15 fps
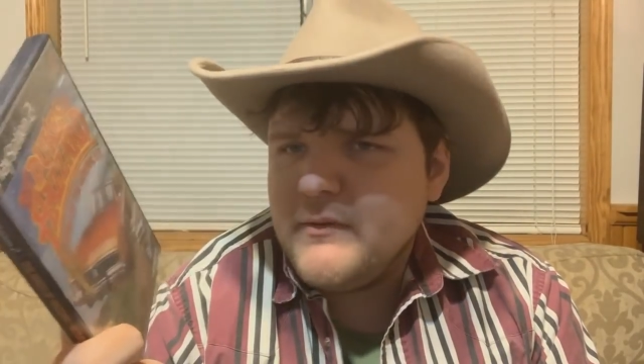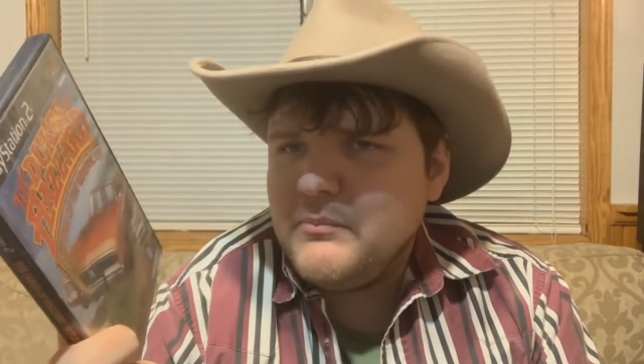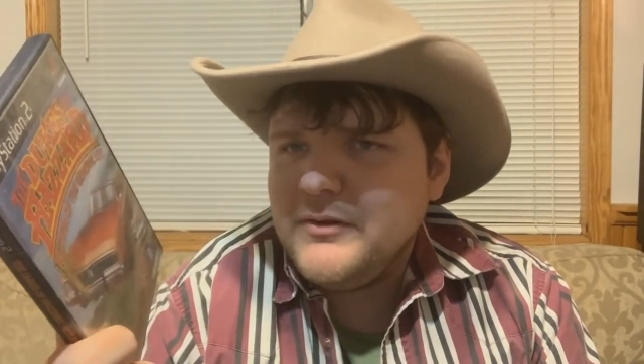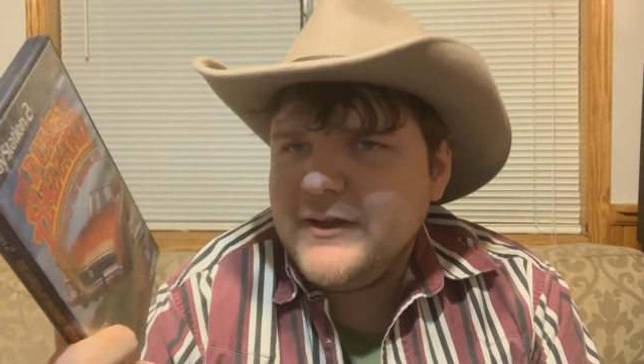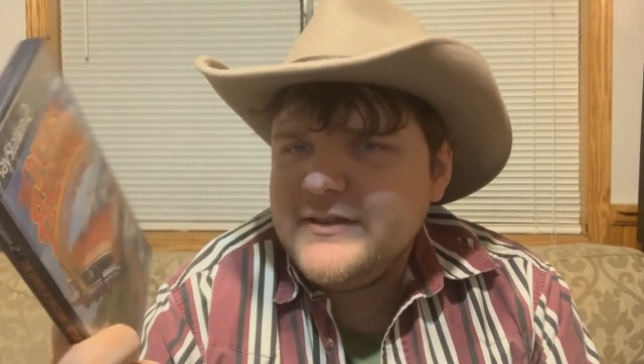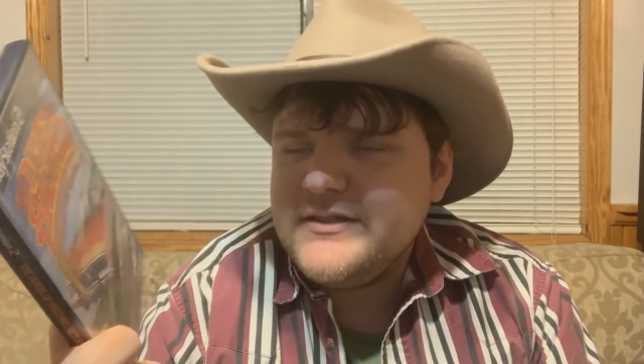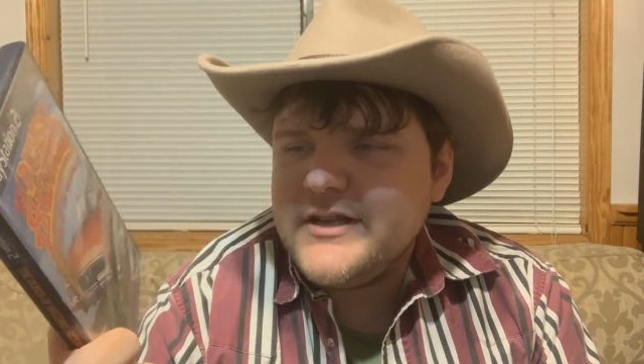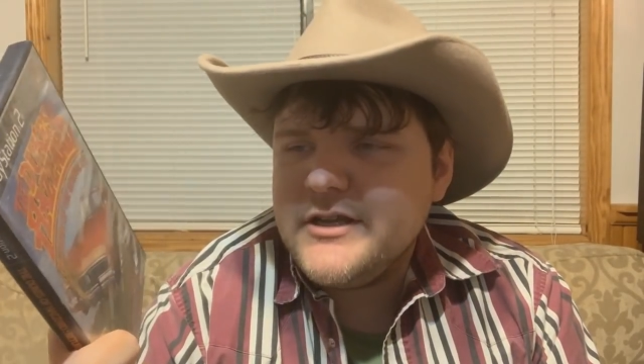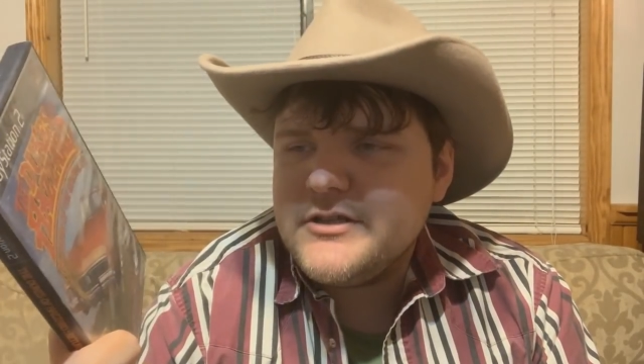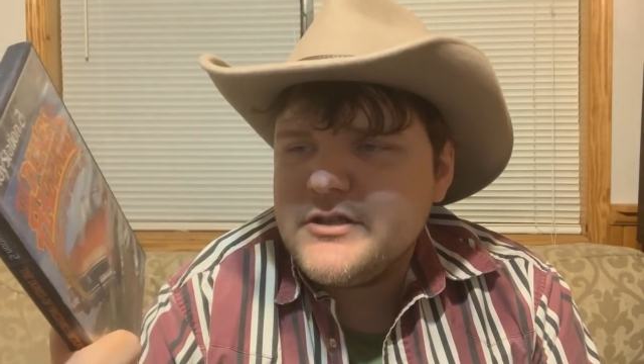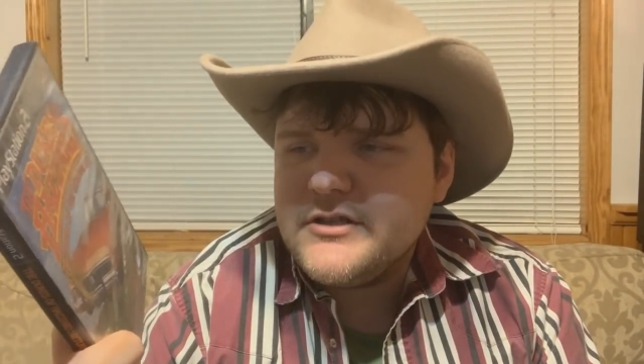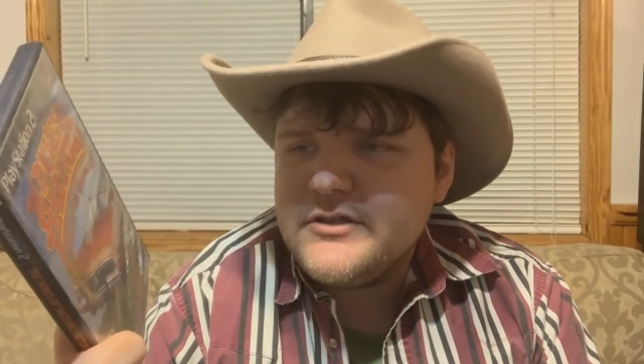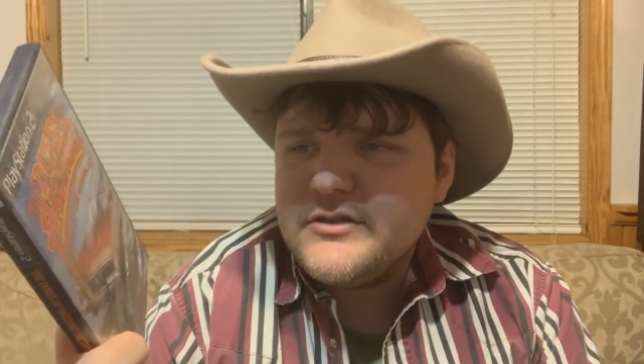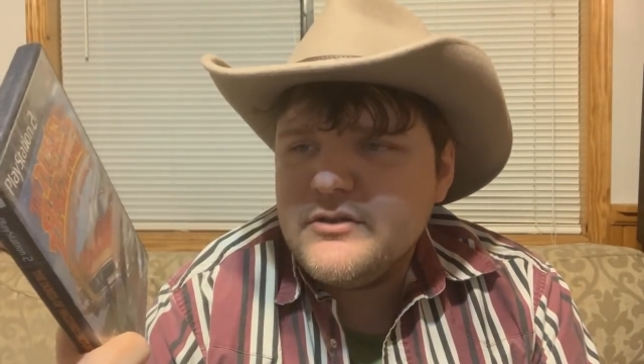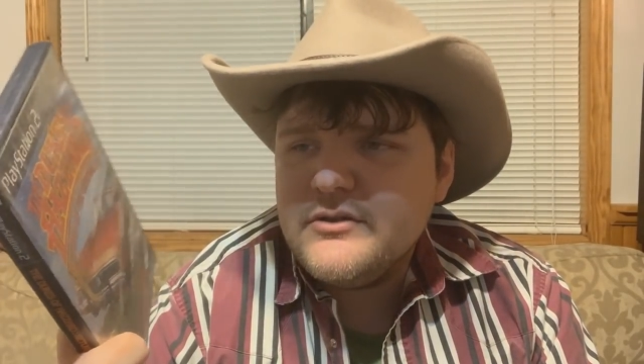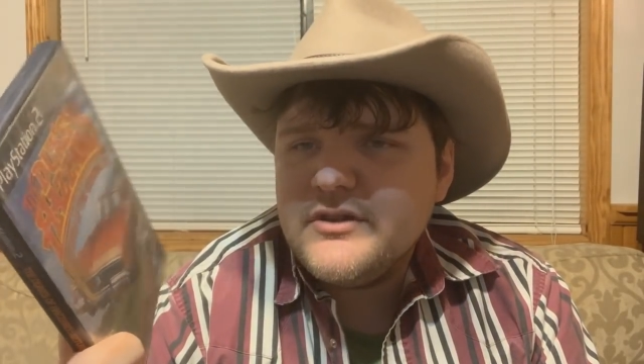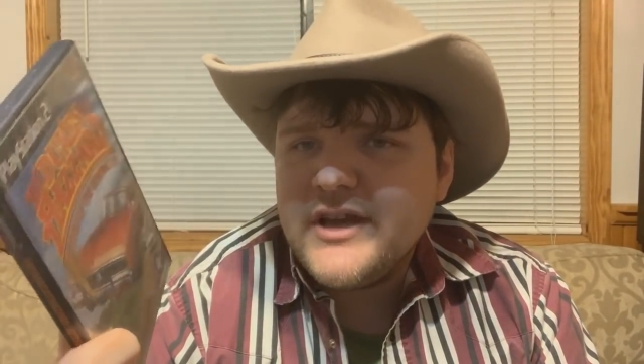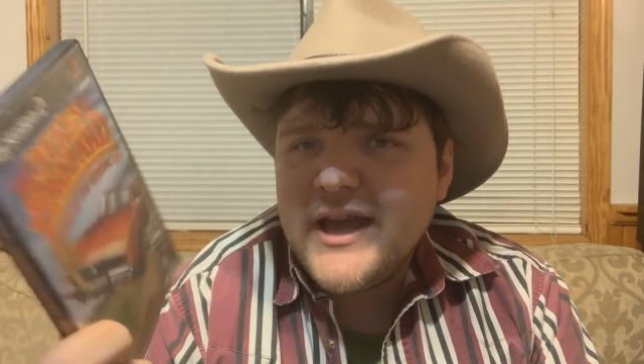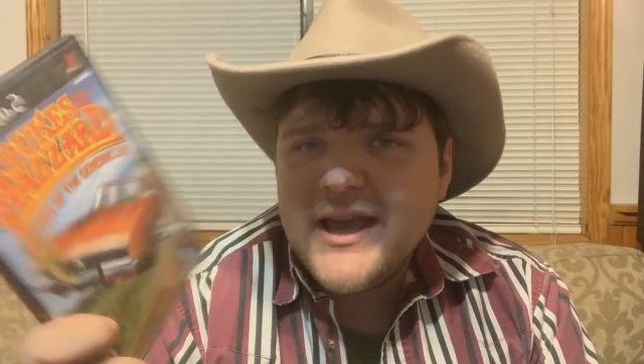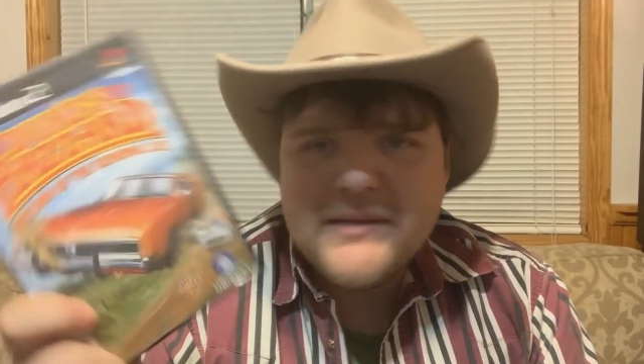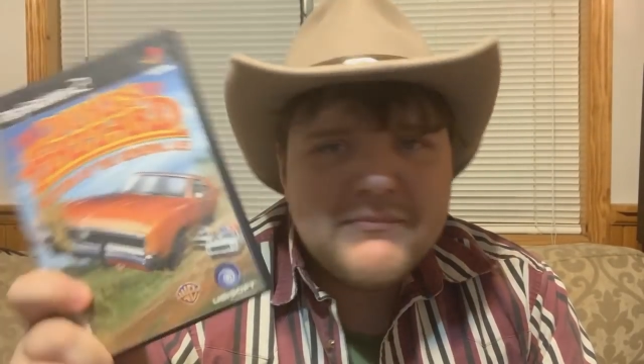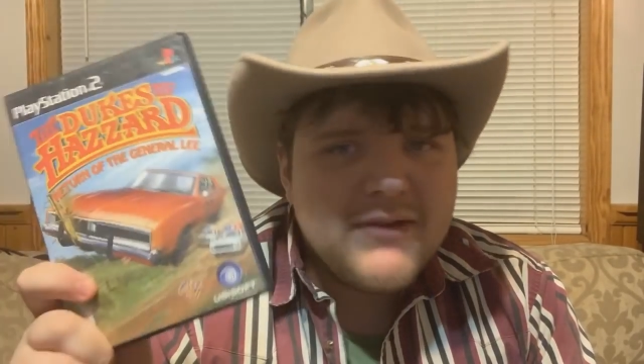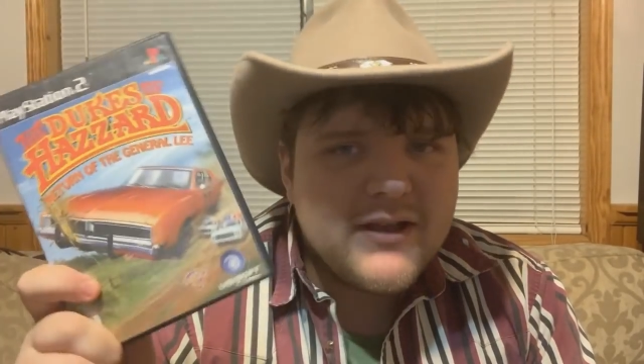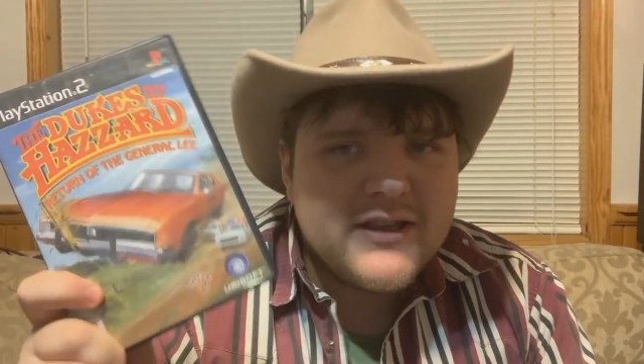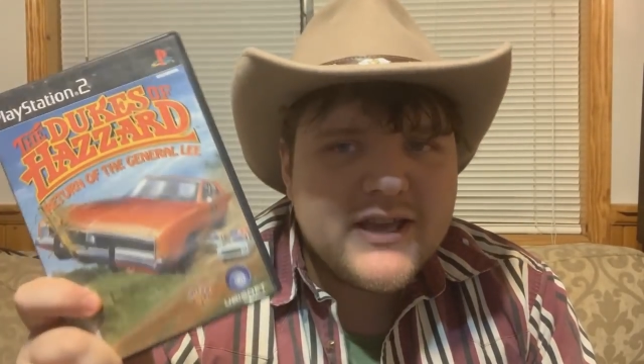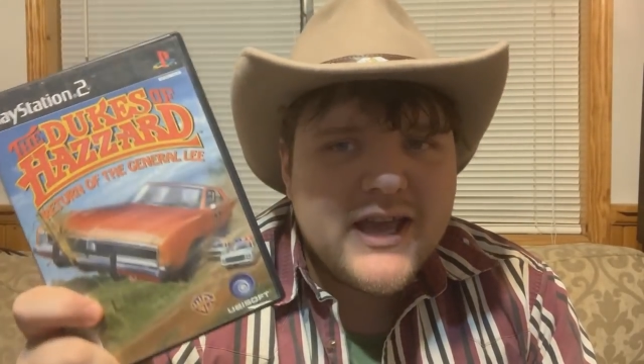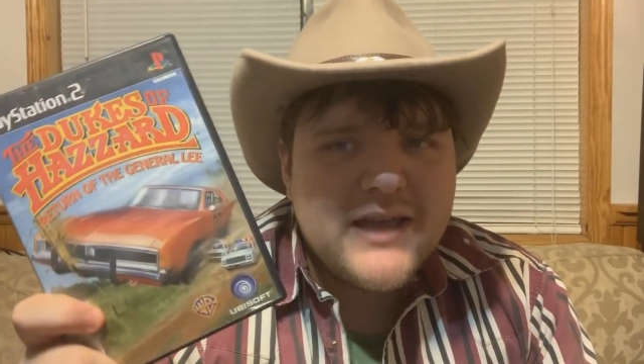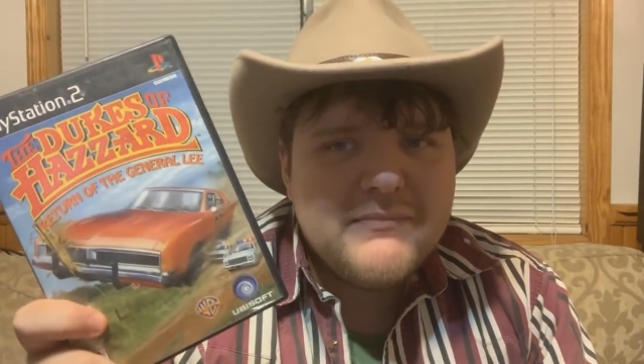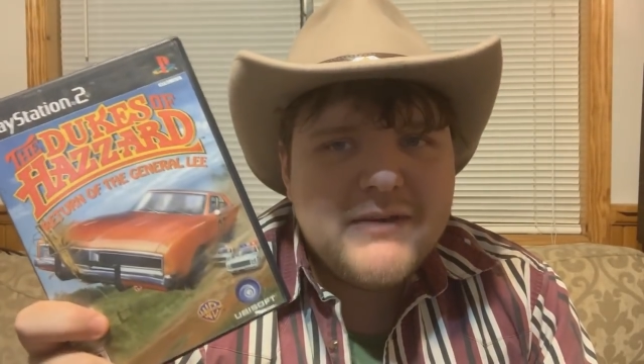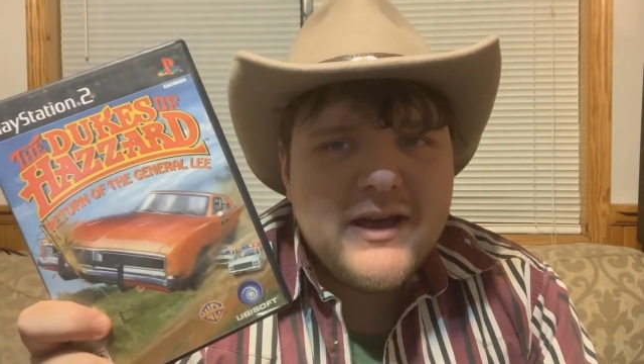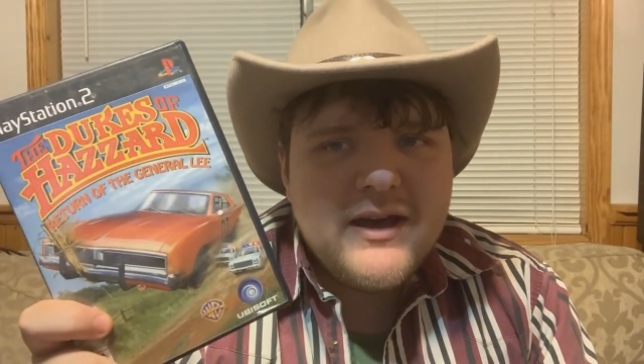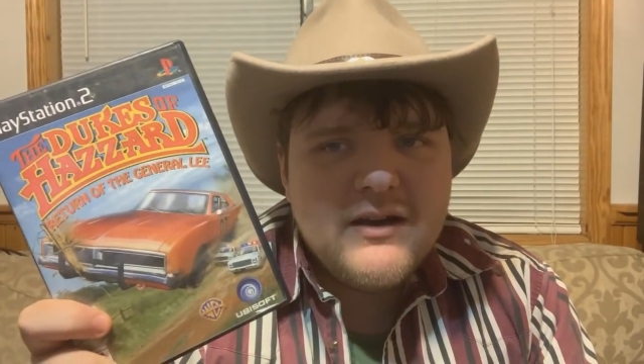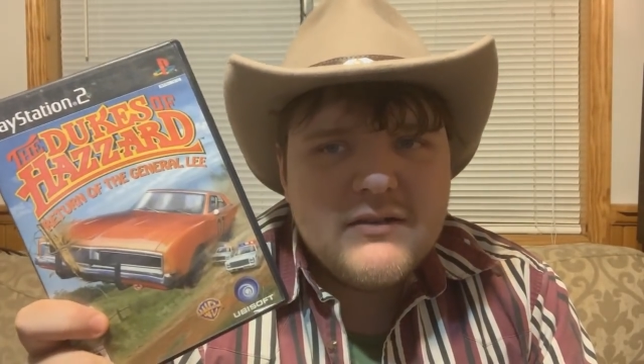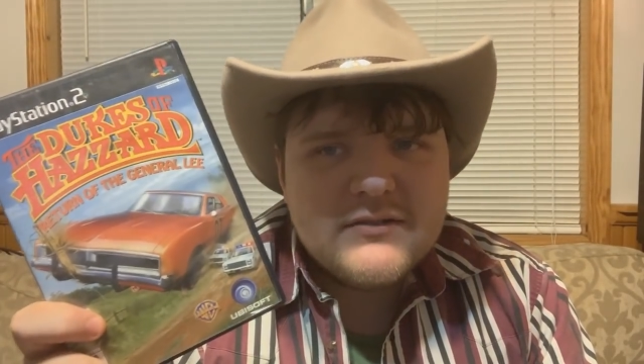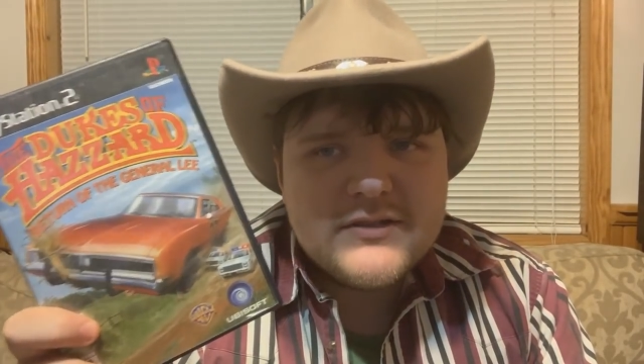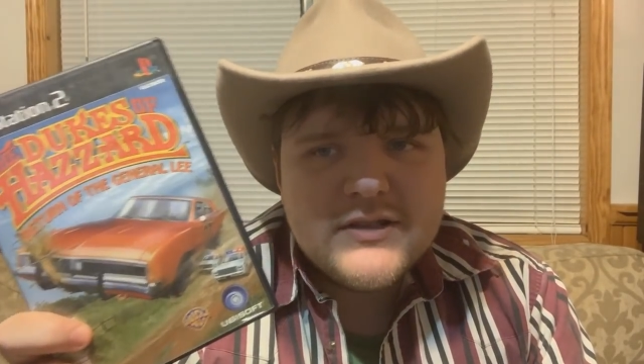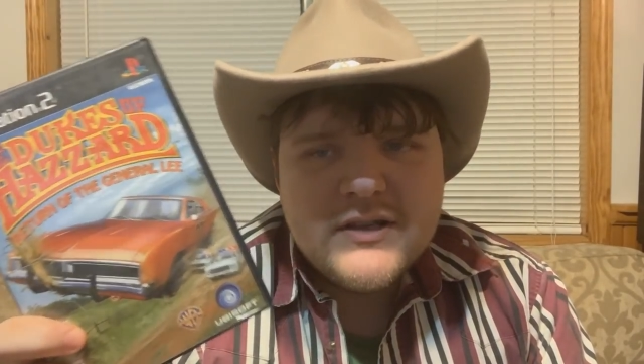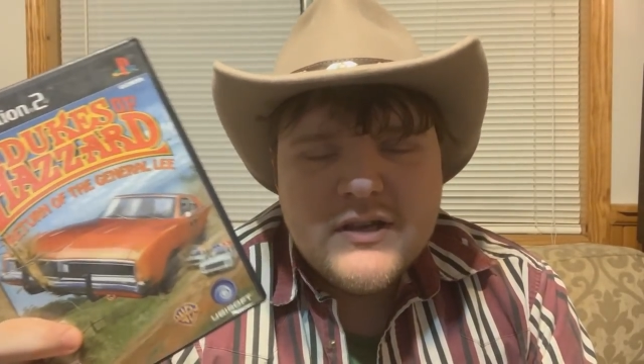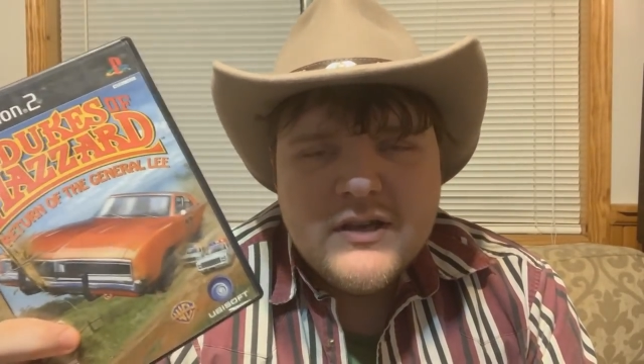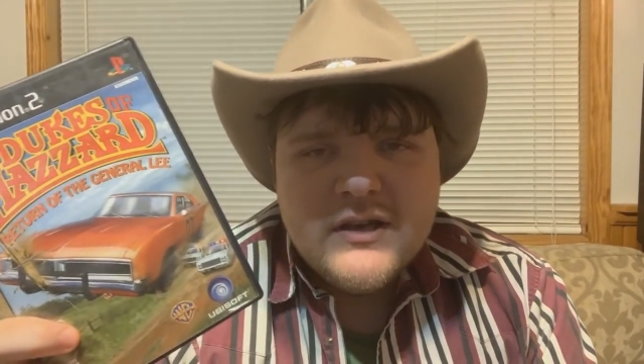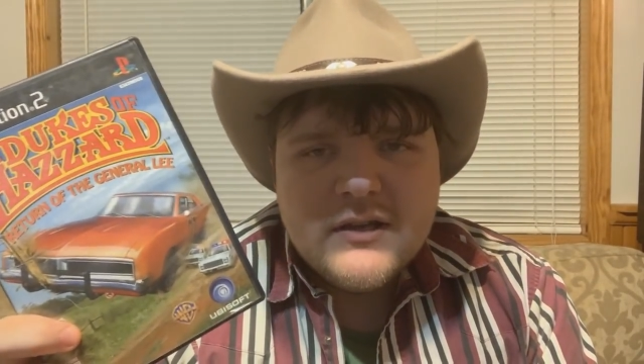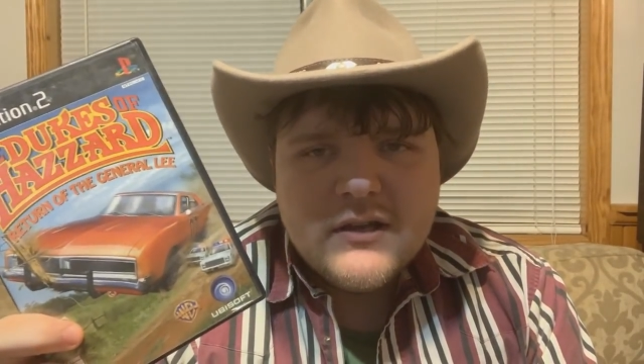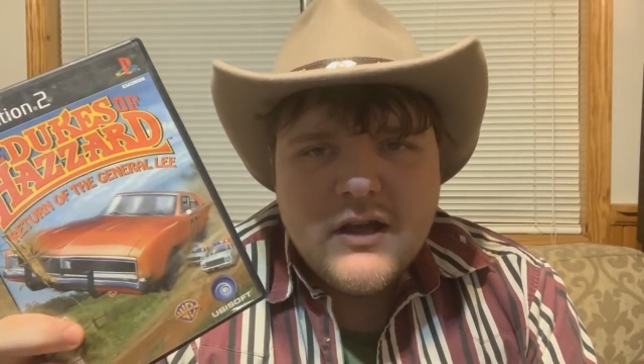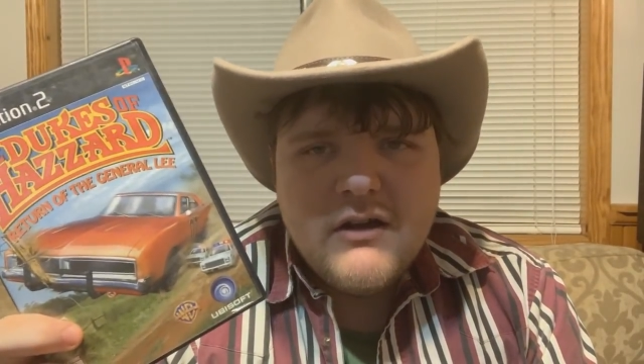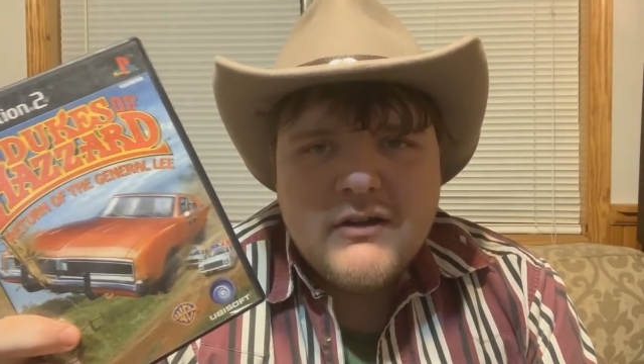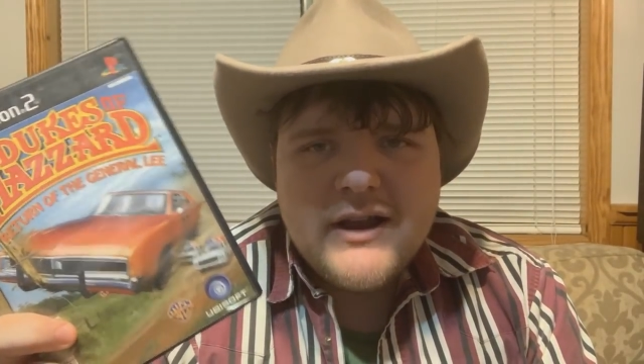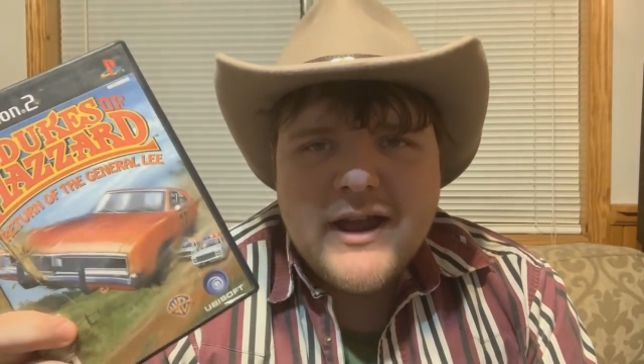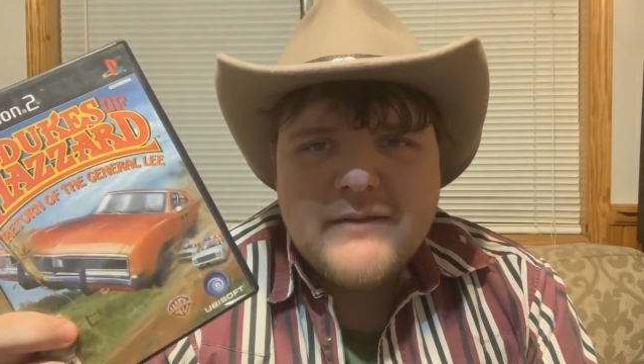The PlayStation 2 game came out long